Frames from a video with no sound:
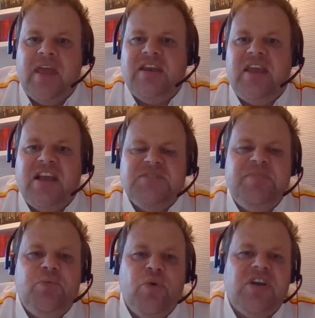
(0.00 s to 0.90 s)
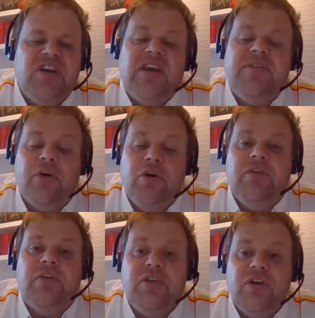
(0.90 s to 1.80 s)
and he has been working there for
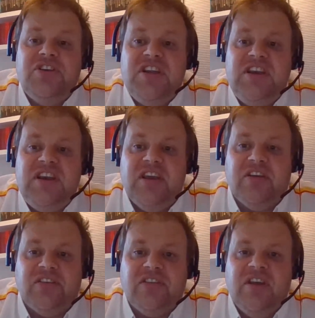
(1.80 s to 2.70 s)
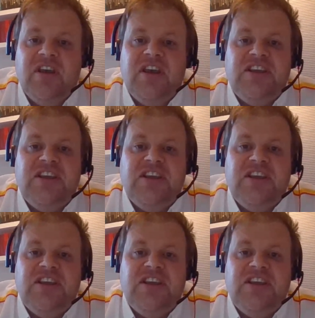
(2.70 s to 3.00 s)
over 13 years.